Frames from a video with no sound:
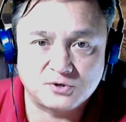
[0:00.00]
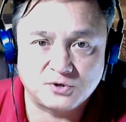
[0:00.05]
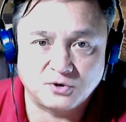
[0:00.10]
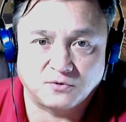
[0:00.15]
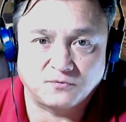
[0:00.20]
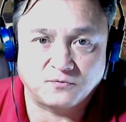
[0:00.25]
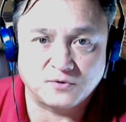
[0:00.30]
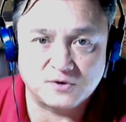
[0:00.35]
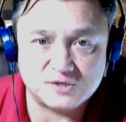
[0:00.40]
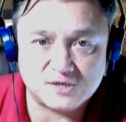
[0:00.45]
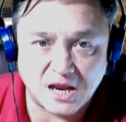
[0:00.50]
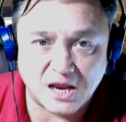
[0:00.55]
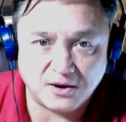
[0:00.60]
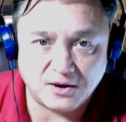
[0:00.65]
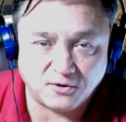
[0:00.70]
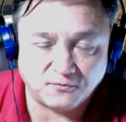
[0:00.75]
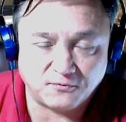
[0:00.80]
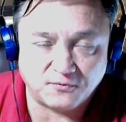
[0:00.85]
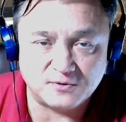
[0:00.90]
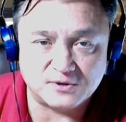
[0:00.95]
girlfriend's
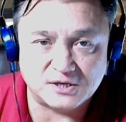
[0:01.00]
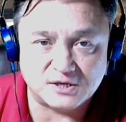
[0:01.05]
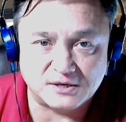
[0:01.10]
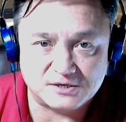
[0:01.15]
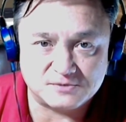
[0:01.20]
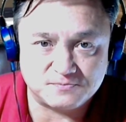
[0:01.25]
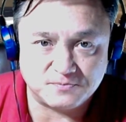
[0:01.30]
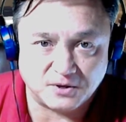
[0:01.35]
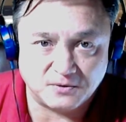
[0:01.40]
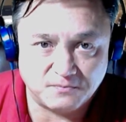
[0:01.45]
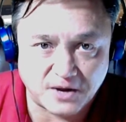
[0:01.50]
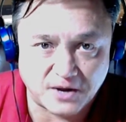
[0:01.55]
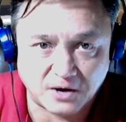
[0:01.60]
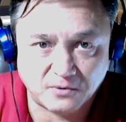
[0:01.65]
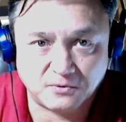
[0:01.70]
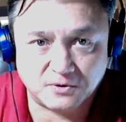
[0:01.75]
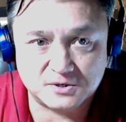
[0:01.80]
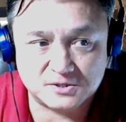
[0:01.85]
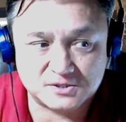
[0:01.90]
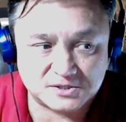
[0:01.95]
name spelled
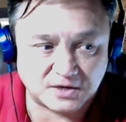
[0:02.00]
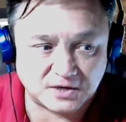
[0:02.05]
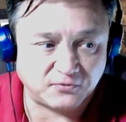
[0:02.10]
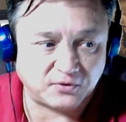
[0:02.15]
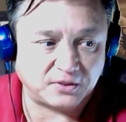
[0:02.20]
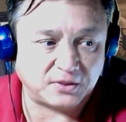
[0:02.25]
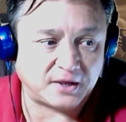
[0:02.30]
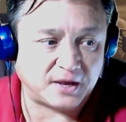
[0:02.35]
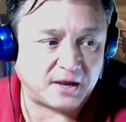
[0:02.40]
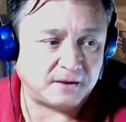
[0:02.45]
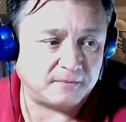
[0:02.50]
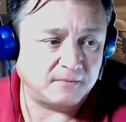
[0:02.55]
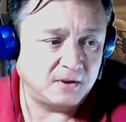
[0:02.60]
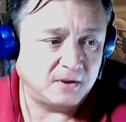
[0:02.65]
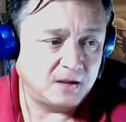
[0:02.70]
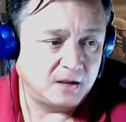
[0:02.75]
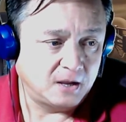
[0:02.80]
backwards, stuff like that.